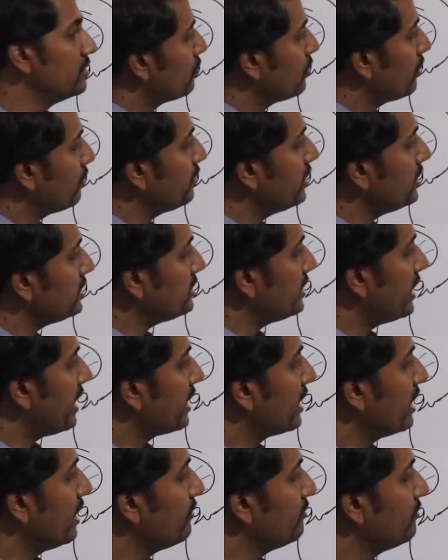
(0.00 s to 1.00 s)
From this
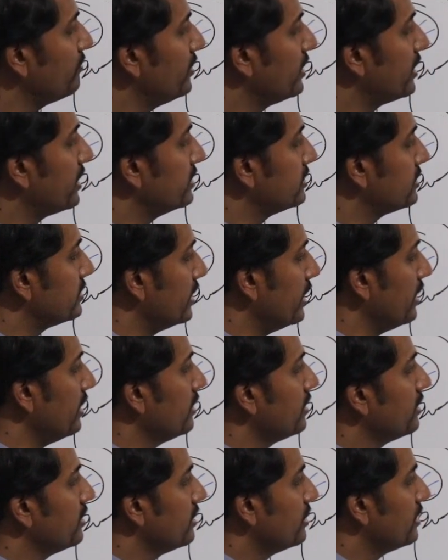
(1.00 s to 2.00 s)
diagram we can
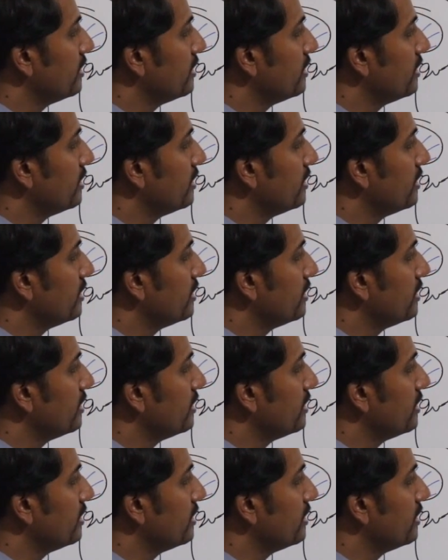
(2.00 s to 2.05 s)
say